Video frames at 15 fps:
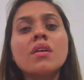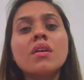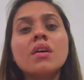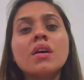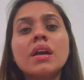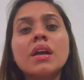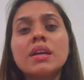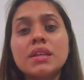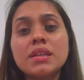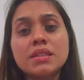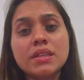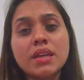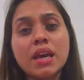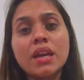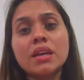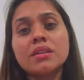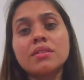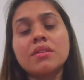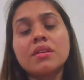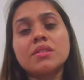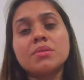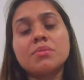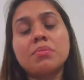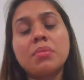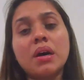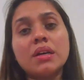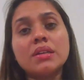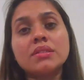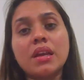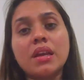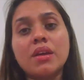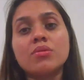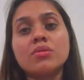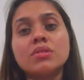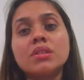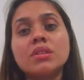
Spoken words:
It is characterized by sclerosis.